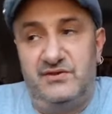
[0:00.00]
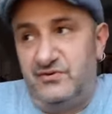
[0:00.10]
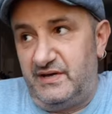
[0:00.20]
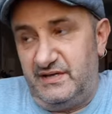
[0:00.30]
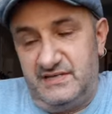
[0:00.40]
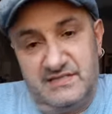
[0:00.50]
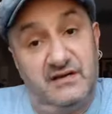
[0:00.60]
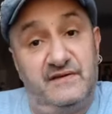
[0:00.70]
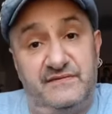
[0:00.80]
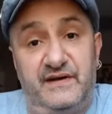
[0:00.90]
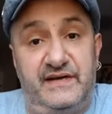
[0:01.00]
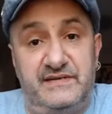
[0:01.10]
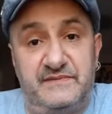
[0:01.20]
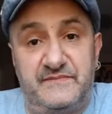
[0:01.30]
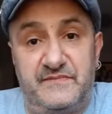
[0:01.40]
throughout the entire
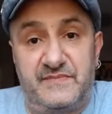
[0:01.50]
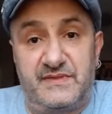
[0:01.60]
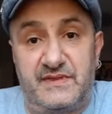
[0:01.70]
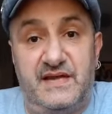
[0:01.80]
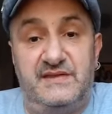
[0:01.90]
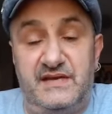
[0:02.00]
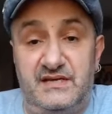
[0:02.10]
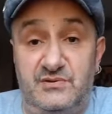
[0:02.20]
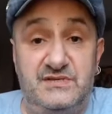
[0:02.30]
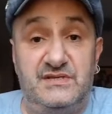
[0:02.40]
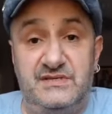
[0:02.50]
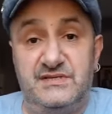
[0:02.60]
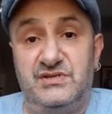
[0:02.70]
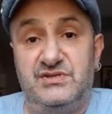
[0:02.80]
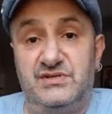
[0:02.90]
fight and then losing a
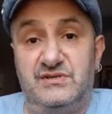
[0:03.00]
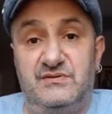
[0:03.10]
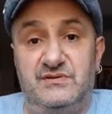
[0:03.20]
decision,